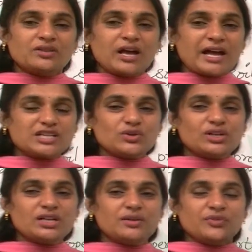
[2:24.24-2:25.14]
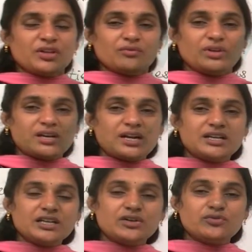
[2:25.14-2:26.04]
actually, we are
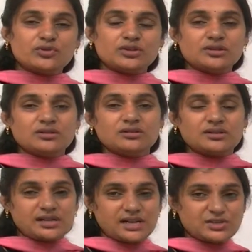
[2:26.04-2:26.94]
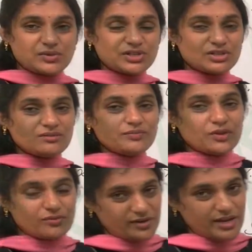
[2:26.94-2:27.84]
cutting it for the cultivation
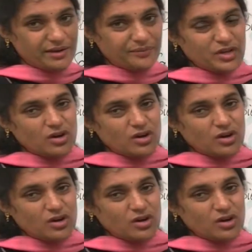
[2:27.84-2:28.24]
of land,